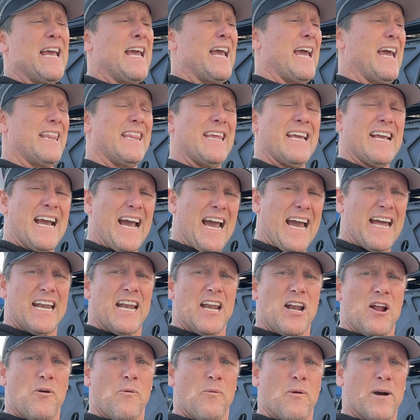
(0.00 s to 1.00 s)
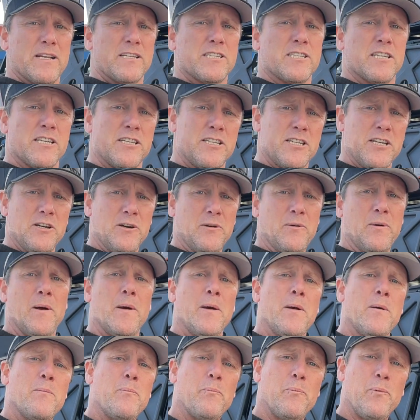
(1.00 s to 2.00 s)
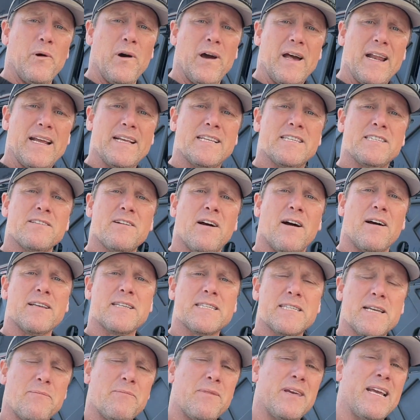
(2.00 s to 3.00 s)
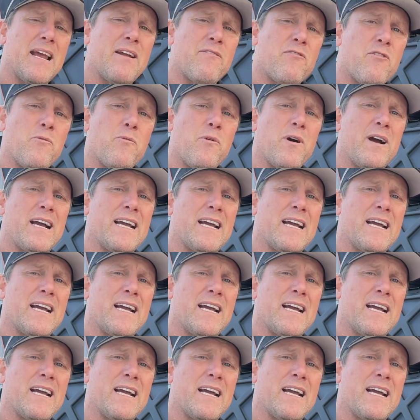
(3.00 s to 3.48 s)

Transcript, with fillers: and they kind of know what to do. But it's not something everyone